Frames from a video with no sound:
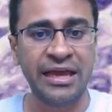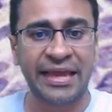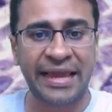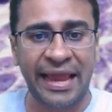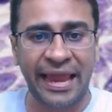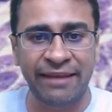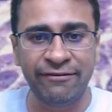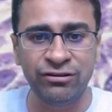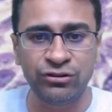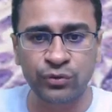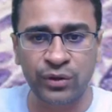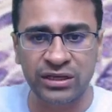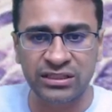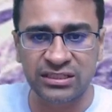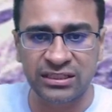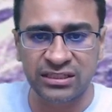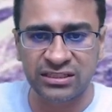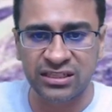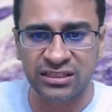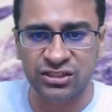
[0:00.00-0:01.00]
in which you can see
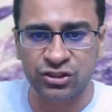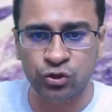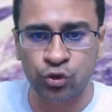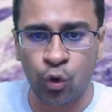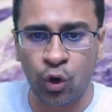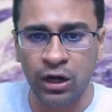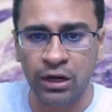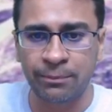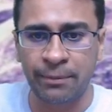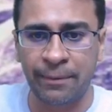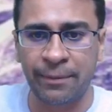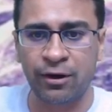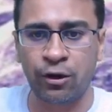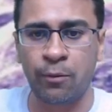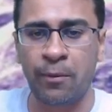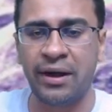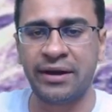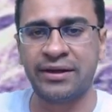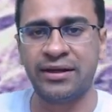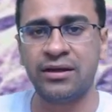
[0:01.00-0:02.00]
this is salt pepper
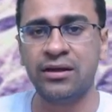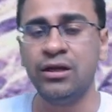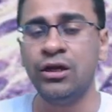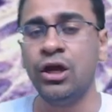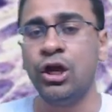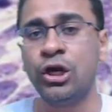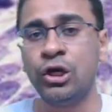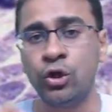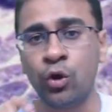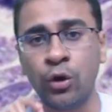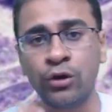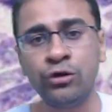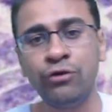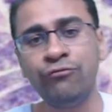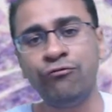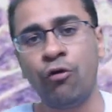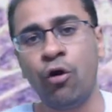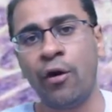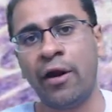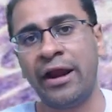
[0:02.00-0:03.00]
chromatin. Not to
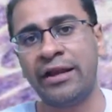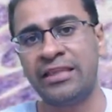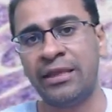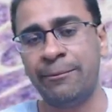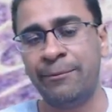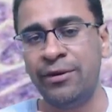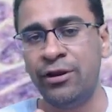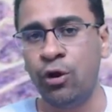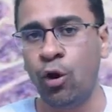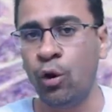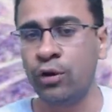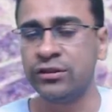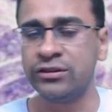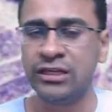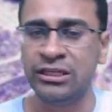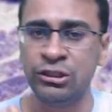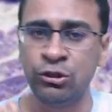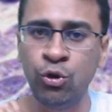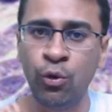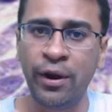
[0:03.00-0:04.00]
forget, they belong to the
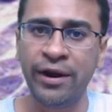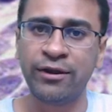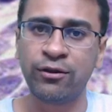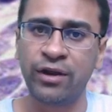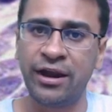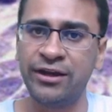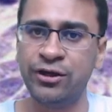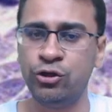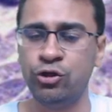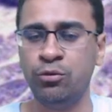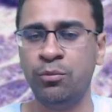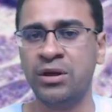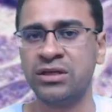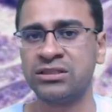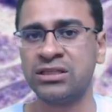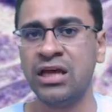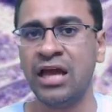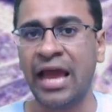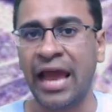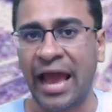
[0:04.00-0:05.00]
neuroendocrine tumors,
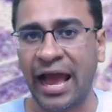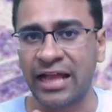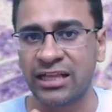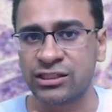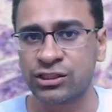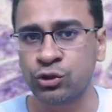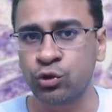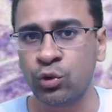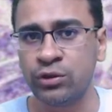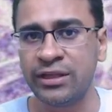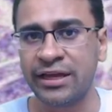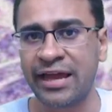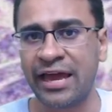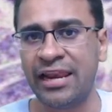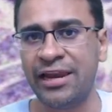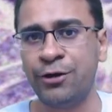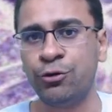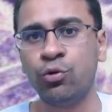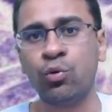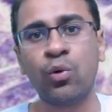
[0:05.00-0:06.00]
and so they can lead
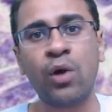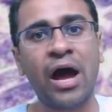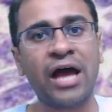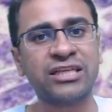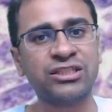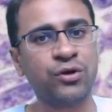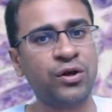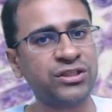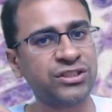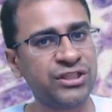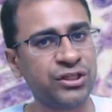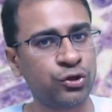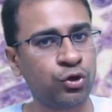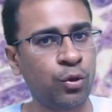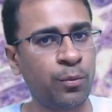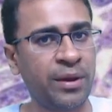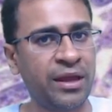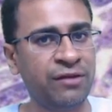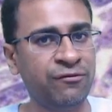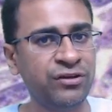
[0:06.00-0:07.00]
to carcinoid syndrome,
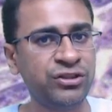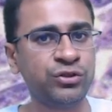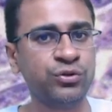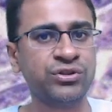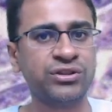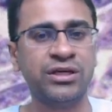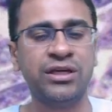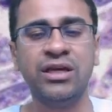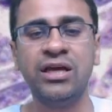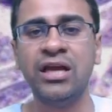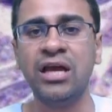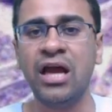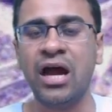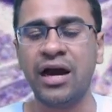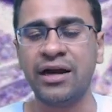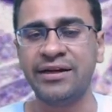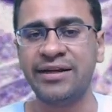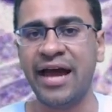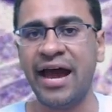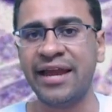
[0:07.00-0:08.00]
in which you see a
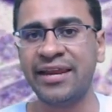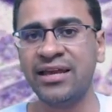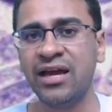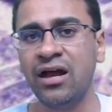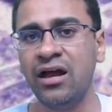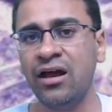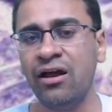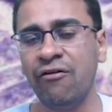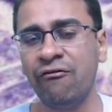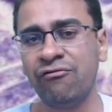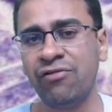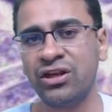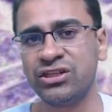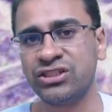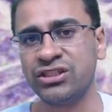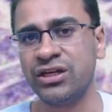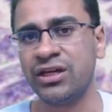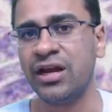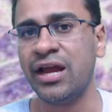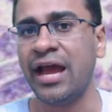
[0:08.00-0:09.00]
diarrhea,
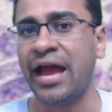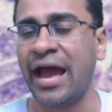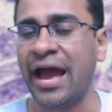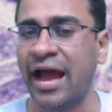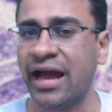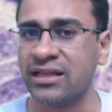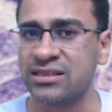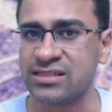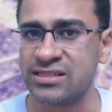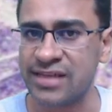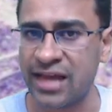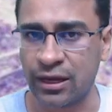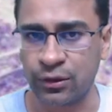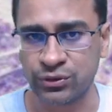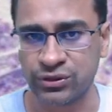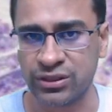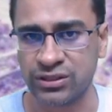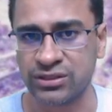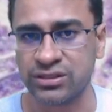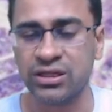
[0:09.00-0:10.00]
flushing, and
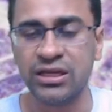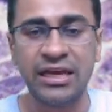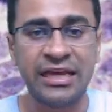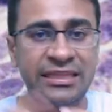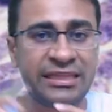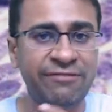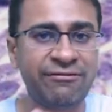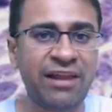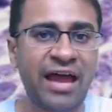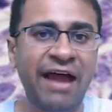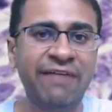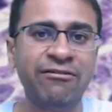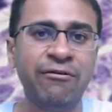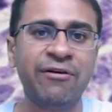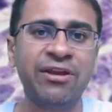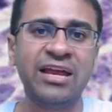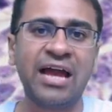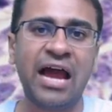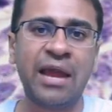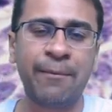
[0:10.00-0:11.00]
cyanosis. They will have a very
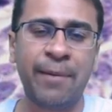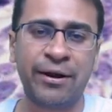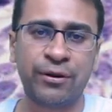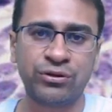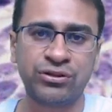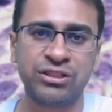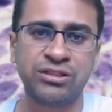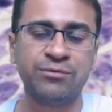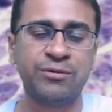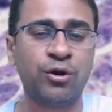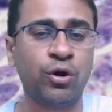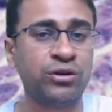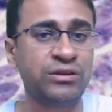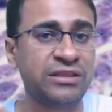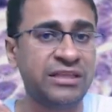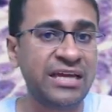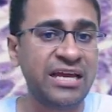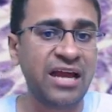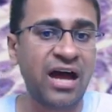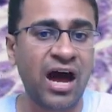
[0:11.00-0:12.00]
high mitosis because
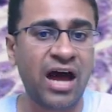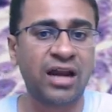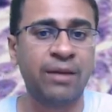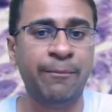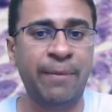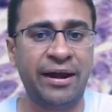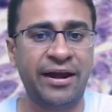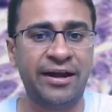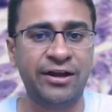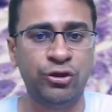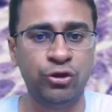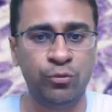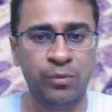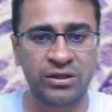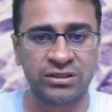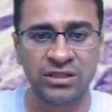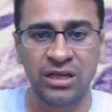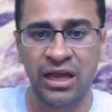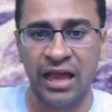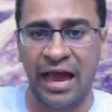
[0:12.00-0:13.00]
they are malignant tumors,
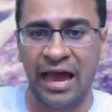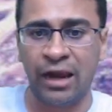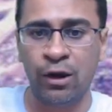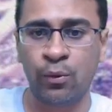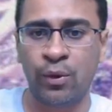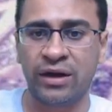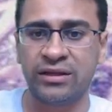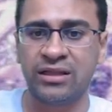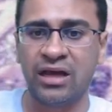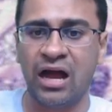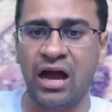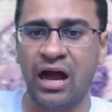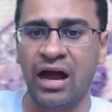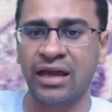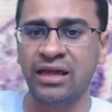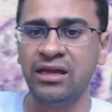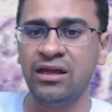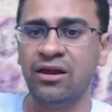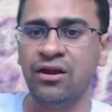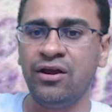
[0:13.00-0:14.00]
and look at the
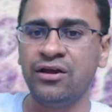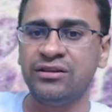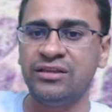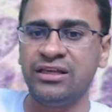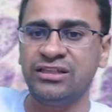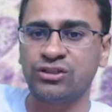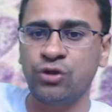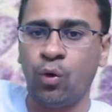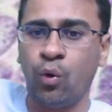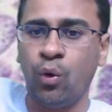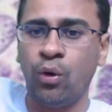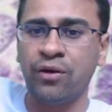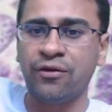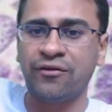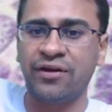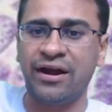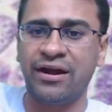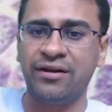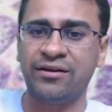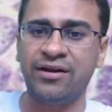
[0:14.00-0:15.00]
high, these all
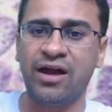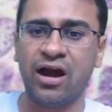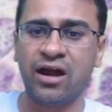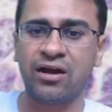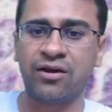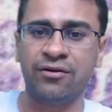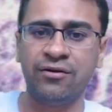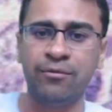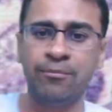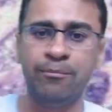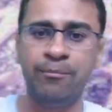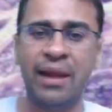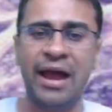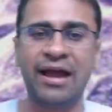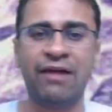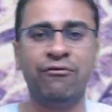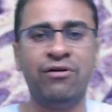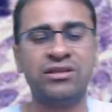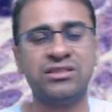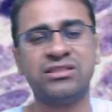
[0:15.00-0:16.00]
red, dark black
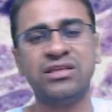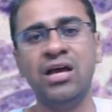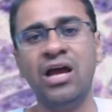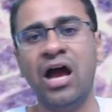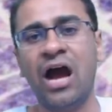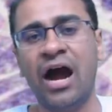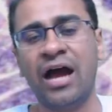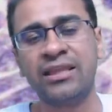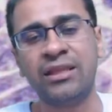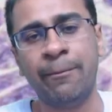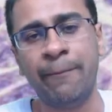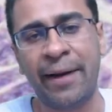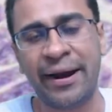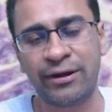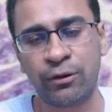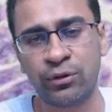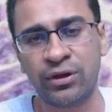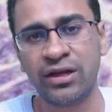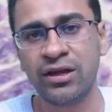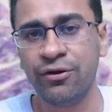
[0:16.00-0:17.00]
ones are the
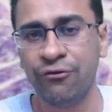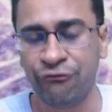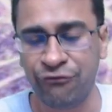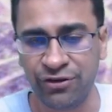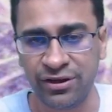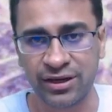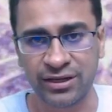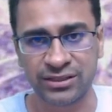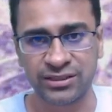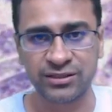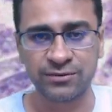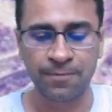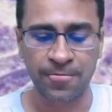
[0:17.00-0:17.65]
mitotic figures.